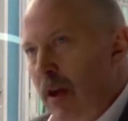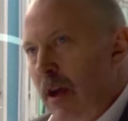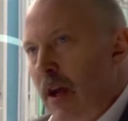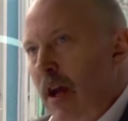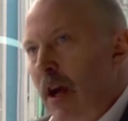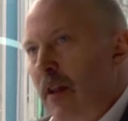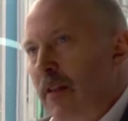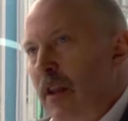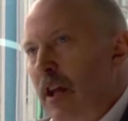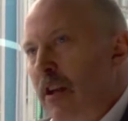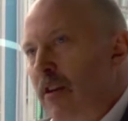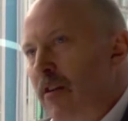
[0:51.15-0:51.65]

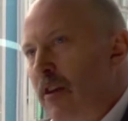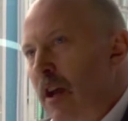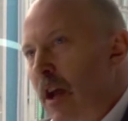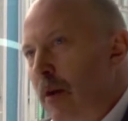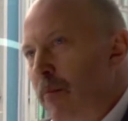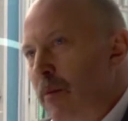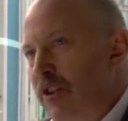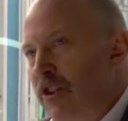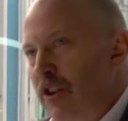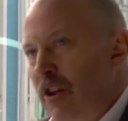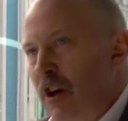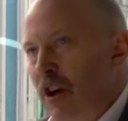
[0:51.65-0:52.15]
and that
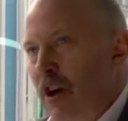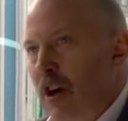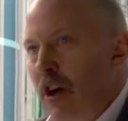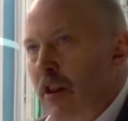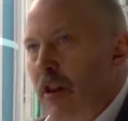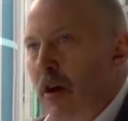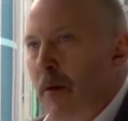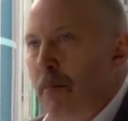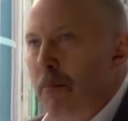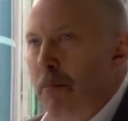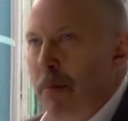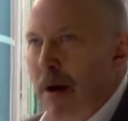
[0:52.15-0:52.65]
damage
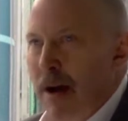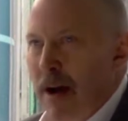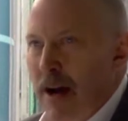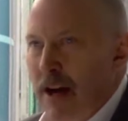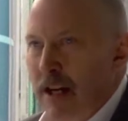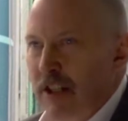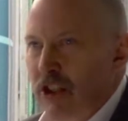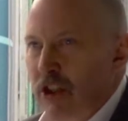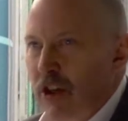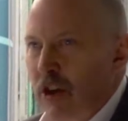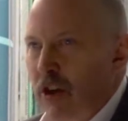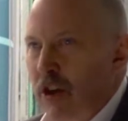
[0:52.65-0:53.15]
either
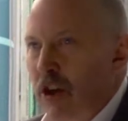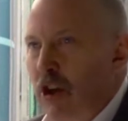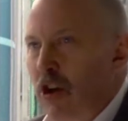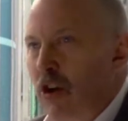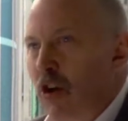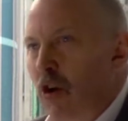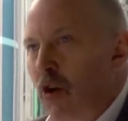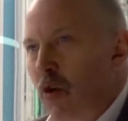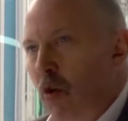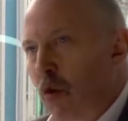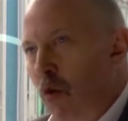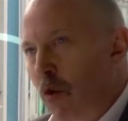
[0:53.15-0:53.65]
partially
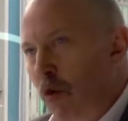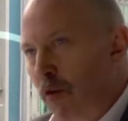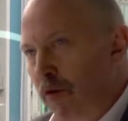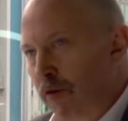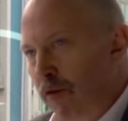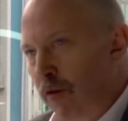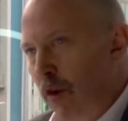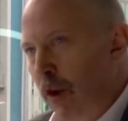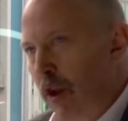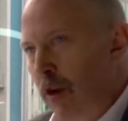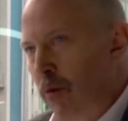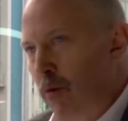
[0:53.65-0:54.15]
or
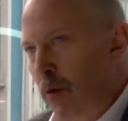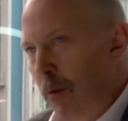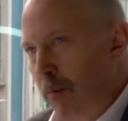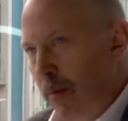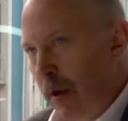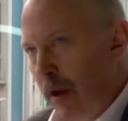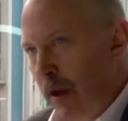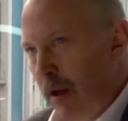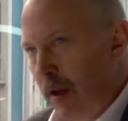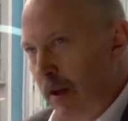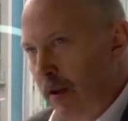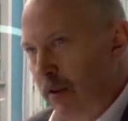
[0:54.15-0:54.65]
fully
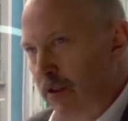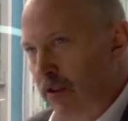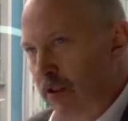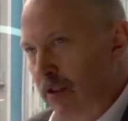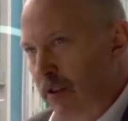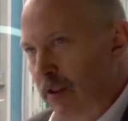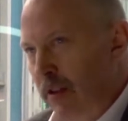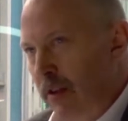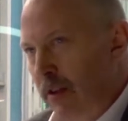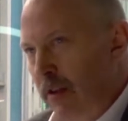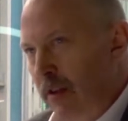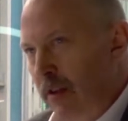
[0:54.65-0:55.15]
repairs.